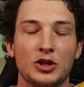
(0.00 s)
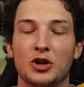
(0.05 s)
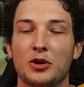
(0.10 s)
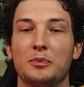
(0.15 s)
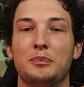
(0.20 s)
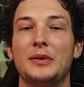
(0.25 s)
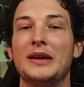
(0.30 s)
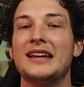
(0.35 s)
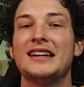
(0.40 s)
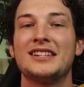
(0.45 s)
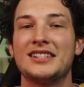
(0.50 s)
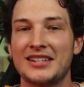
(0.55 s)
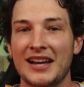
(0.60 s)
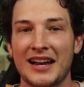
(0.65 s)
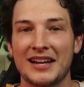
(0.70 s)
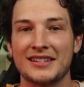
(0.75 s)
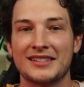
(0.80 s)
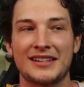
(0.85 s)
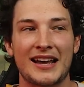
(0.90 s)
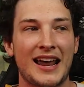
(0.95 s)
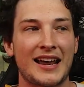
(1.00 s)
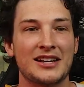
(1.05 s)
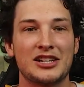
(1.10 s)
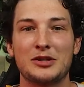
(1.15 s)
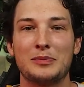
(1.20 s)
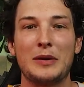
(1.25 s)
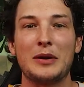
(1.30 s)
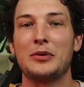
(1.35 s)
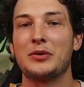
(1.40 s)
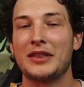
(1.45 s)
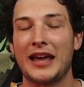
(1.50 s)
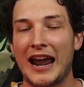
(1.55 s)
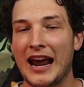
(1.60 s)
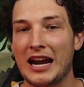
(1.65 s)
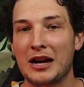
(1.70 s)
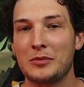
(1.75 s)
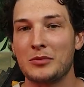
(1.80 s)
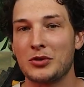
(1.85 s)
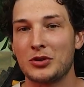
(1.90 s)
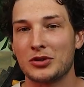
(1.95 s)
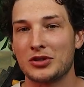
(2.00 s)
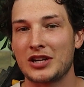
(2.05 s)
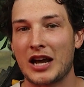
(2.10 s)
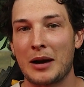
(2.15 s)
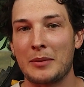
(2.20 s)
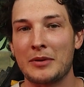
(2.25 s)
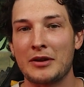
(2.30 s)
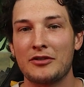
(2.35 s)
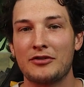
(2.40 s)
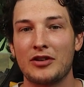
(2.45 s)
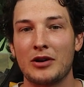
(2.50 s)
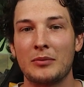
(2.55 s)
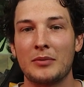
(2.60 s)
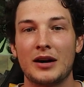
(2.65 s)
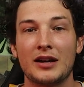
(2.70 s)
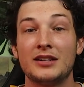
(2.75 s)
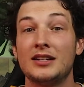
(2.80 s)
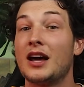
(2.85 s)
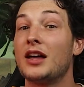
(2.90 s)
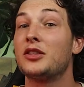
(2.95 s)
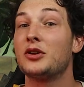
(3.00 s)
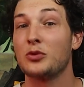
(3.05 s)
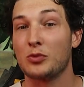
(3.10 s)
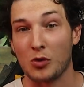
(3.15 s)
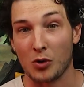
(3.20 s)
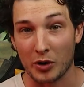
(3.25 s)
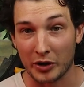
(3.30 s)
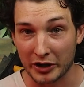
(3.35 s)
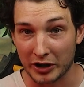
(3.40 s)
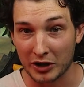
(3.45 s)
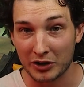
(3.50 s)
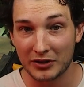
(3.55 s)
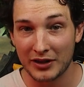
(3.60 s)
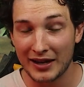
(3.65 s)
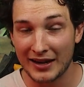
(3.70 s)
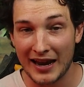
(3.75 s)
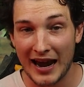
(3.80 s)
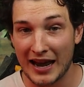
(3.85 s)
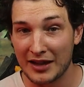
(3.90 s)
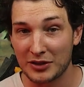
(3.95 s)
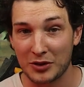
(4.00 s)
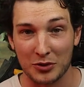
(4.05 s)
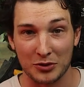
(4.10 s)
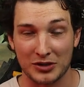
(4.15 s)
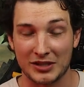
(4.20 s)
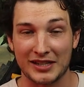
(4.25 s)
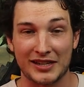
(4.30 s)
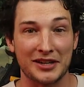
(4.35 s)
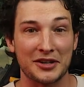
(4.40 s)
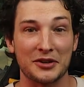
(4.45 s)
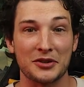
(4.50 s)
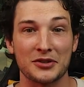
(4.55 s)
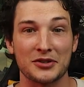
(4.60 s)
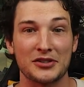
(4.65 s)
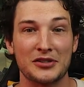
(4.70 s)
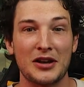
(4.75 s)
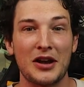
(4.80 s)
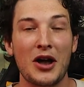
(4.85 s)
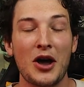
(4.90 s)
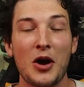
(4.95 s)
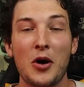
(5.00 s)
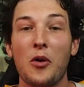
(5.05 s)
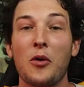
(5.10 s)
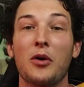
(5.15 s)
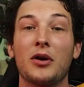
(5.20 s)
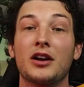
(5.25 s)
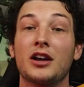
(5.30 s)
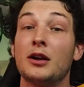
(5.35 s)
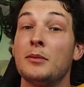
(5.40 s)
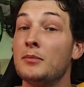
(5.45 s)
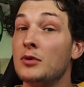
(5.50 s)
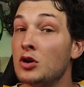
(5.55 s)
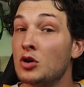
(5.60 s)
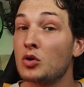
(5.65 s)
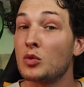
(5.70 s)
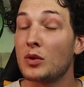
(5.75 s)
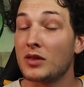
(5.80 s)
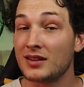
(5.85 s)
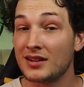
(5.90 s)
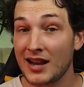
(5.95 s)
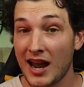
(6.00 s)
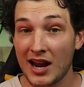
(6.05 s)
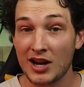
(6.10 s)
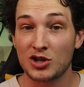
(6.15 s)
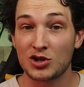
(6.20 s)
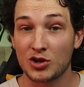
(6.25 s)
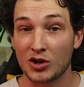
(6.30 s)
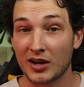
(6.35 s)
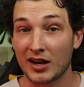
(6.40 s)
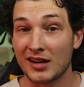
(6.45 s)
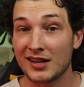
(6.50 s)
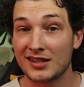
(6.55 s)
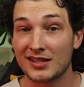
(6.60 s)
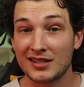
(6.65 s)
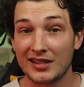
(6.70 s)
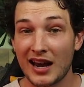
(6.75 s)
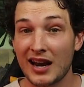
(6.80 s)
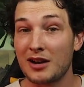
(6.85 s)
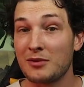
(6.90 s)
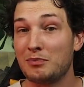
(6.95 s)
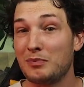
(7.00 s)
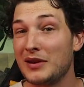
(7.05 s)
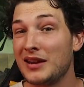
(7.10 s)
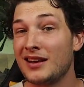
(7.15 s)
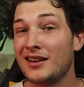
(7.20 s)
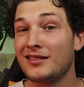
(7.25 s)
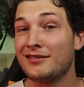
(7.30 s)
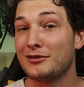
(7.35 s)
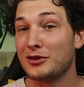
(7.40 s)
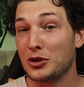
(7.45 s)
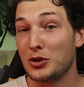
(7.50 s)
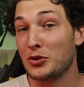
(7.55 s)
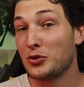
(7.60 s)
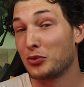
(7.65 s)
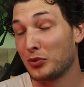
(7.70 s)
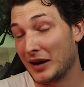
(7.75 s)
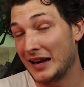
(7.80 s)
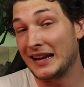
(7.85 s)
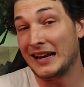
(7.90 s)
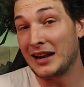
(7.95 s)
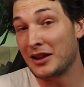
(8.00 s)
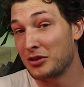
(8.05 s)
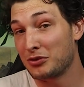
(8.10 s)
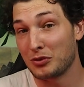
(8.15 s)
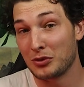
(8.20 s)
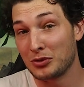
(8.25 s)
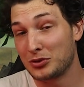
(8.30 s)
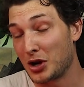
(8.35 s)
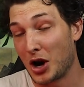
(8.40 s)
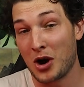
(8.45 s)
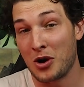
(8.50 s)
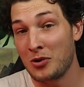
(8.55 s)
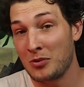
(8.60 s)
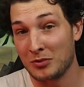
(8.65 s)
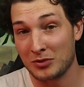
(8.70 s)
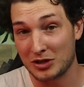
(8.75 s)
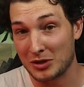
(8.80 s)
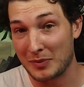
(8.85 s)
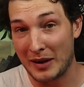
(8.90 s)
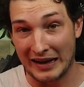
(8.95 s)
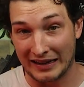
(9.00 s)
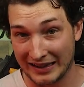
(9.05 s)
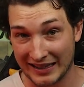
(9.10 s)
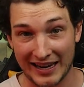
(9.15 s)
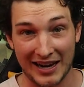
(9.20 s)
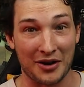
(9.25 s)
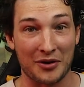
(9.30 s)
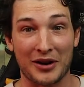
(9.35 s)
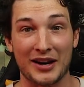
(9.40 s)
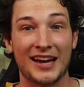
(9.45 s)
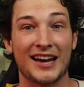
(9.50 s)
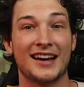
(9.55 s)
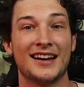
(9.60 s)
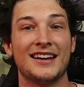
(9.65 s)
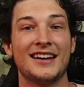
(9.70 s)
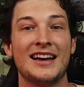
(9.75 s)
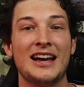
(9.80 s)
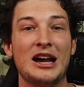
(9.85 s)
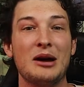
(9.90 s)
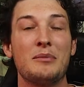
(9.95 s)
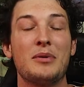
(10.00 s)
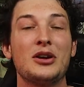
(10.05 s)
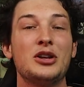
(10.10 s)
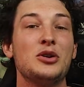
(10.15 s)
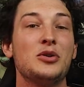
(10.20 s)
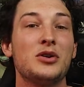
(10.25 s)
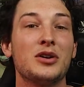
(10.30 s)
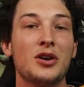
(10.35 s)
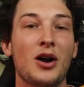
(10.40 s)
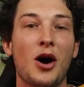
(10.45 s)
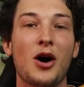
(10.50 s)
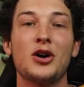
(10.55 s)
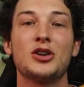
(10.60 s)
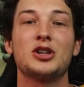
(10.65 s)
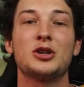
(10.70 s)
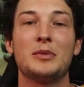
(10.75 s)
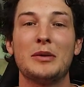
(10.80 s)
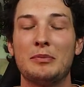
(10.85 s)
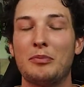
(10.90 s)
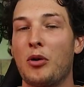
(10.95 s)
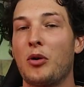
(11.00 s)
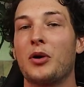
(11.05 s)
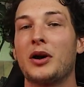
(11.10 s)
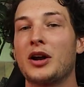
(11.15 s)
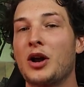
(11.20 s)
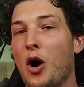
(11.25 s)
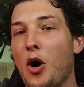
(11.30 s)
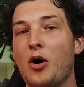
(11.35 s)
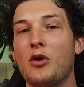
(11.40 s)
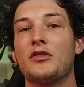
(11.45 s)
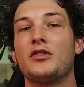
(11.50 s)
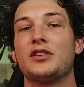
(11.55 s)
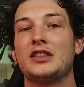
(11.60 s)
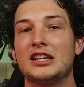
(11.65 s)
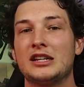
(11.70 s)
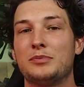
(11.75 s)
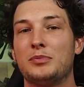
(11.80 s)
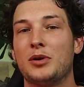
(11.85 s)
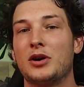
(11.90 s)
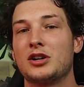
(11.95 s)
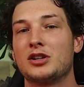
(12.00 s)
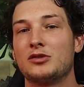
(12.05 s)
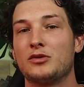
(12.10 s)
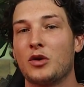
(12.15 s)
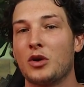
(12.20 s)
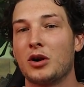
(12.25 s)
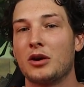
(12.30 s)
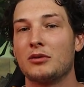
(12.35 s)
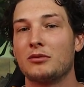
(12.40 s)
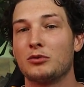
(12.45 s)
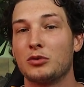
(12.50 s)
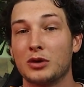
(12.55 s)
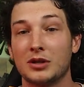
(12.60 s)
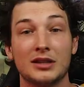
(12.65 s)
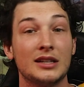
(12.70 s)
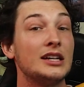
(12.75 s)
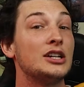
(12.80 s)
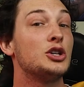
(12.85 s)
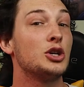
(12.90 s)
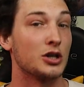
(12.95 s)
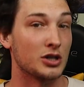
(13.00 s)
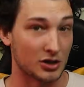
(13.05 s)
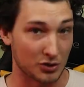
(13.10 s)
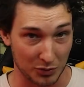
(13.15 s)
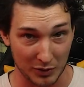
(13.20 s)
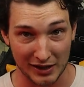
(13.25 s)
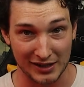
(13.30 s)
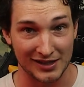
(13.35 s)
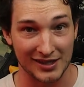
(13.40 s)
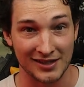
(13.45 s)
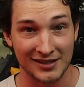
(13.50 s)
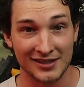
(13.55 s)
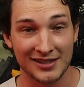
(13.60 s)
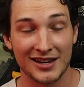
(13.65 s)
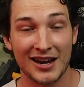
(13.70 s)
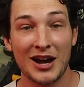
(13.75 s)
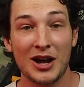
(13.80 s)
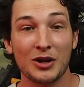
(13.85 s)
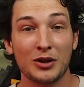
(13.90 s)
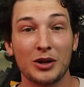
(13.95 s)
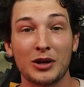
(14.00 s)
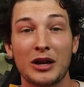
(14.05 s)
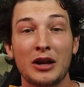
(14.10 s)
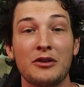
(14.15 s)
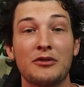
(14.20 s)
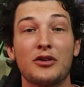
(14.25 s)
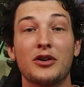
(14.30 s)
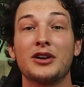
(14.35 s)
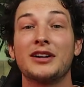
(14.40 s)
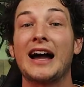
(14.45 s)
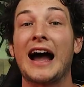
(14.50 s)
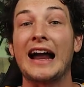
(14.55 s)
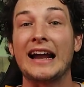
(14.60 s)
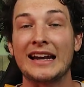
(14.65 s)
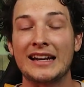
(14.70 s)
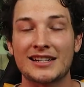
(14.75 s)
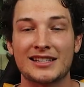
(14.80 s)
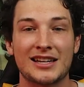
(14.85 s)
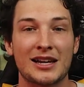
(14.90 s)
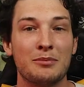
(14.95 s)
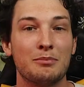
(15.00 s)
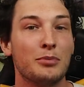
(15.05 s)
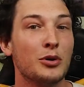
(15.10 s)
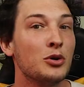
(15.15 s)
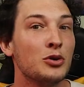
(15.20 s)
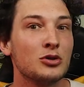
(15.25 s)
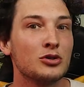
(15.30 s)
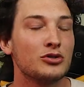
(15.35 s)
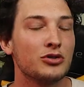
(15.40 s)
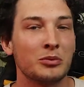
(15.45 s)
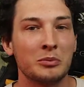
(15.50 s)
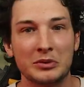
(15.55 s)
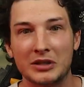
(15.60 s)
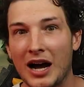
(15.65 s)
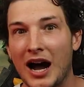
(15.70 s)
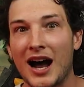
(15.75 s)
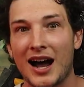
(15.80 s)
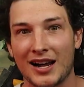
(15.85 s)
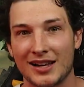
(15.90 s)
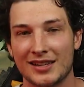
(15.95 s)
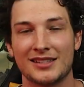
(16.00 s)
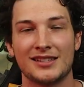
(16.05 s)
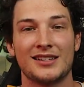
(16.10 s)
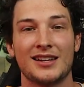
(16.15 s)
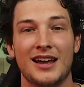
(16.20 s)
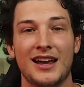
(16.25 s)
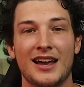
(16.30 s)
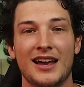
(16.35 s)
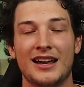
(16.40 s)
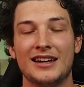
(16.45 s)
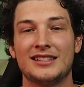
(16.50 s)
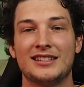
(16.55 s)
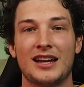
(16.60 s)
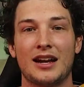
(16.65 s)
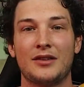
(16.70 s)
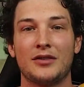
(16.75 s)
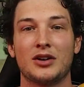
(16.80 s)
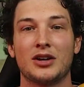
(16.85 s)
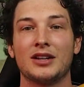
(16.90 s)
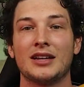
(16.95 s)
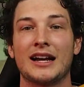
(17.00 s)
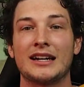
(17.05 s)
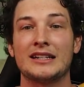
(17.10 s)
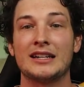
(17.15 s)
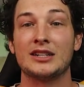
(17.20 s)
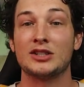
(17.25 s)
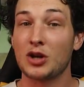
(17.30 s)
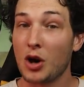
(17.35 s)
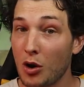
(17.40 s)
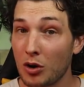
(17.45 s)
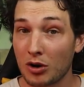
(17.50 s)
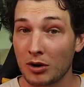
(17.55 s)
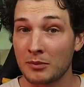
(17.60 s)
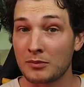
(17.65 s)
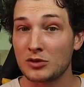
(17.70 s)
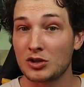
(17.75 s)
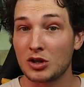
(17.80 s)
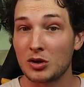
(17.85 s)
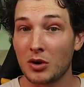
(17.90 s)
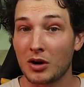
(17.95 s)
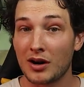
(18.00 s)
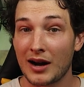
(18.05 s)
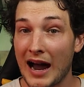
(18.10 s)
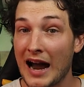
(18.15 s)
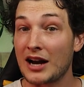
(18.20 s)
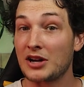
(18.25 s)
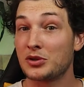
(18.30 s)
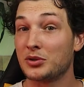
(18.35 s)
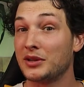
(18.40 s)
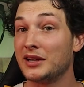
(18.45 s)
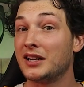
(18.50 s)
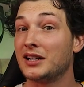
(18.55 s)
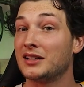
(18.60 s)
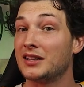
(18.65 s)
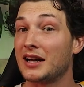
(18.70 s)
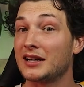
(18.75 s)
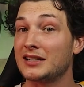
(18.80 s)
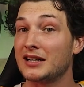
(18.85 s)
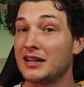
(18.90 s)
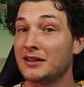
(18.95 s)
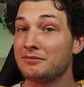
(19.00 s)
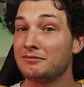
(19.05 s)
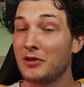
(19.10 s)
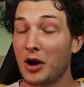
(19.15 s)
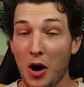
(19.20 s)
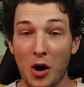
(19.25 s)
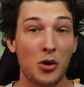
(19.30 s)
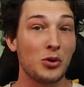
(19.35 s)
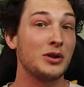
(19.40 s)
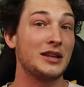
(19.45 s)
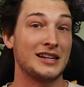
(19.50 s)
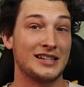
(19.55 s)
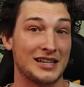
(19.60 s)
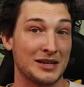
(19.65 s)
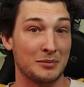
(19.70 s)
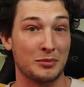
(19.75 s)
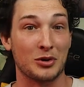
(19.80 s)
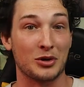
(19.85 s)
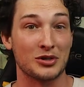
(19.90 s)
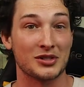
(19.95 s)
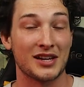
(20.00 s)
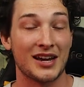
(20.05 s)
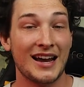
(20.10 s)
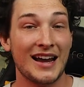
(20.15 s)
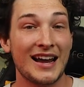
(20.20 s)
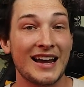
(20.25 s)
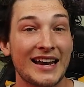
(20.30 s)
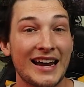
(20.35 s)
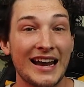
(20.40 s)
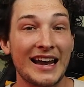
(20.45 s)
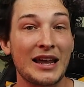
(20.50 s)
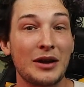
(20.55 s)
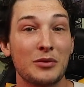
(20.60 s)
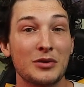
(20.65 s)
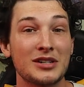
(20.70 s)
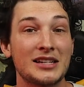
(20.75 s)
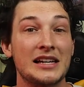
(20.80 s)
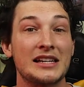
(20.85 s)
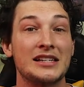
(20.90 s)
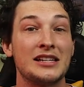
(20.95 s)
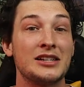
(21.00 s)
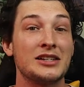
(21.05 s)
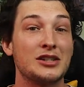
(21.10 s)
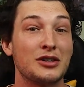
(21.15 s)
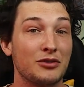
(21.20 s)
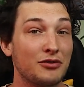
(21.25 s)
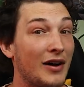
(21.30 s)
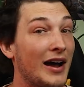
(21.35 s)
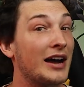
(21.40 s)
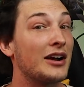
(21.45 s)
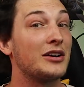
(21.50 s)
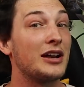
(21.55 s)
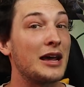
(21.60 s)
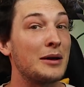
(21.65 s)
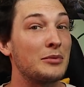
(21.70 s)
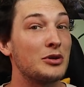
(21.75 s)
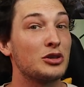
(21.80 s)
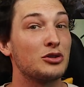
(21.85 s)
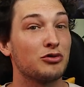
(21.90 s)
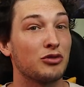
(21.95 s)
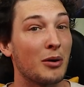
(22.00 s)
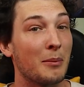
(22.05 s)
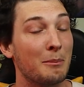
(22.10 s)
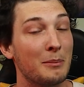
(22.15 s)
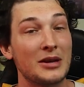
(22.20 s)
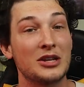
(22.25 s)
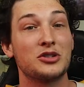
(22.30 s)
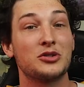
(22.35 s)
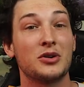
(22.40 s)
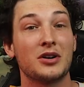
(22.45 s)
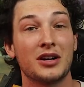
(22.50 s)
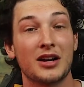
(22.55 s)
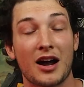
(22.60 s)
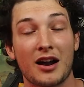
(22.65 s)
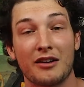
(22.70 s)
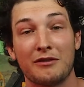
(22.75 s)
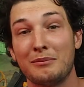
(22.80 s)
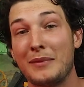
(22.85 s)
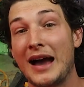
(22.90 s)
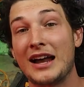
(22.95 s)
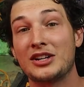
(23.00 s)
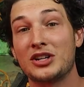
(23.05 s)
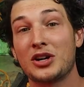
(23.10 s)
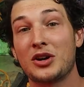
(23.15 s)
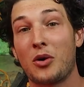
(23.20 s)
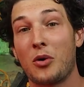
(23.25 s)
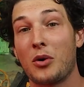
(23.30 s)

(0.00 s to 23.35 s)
Your beast sense and speak with animals coming from another warrior that had those skills. Or commune with nature instead being you reading through tomes about the area. But you could also be poring over these books for religious reasons, looking for guidance and boons from gods. Instead of collecting totems, you are actually collecting holy symbols, getting resistance to fire damage from Mystra, god of magic,